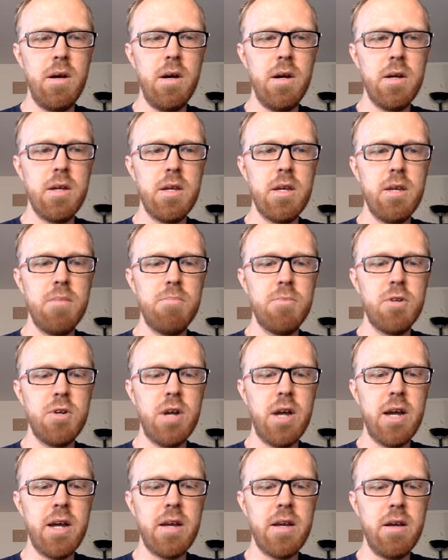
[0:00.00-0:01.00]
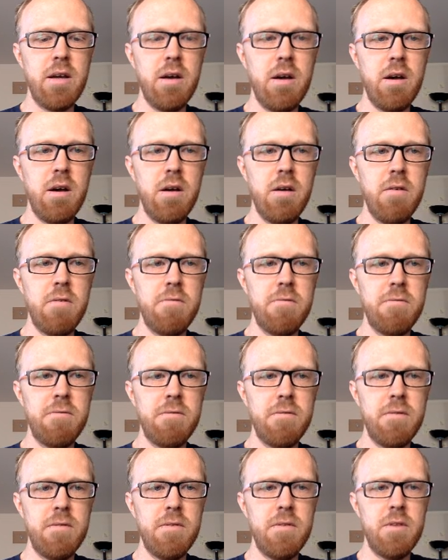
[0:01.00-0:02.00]
keep track of
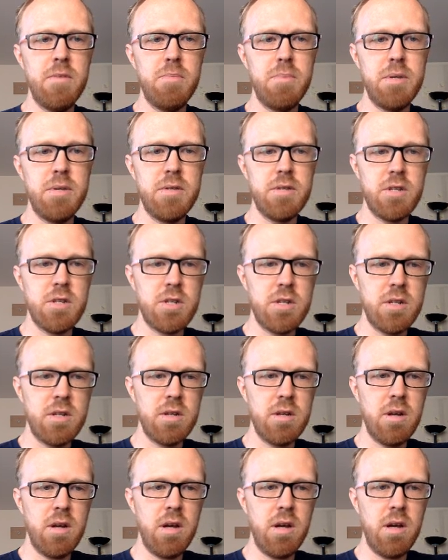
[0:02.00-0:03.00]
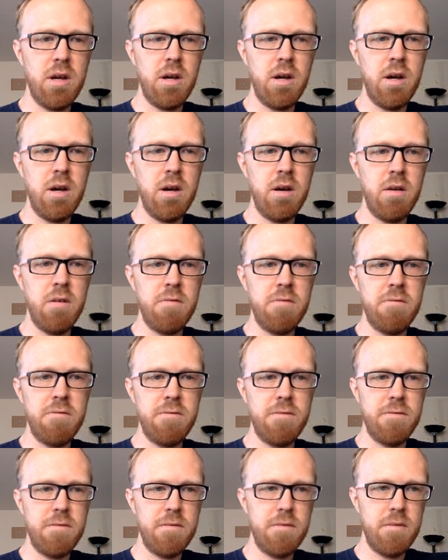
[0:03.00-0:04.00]
the position
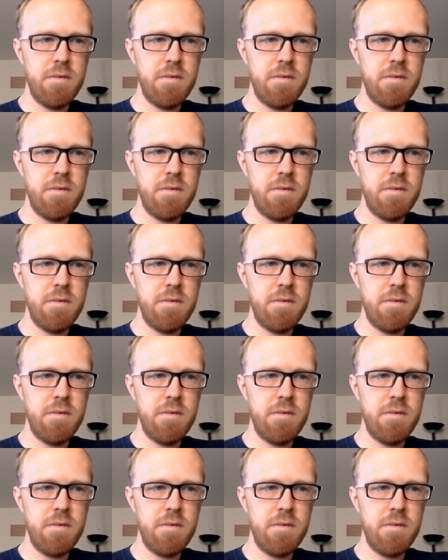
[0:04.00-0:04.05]
of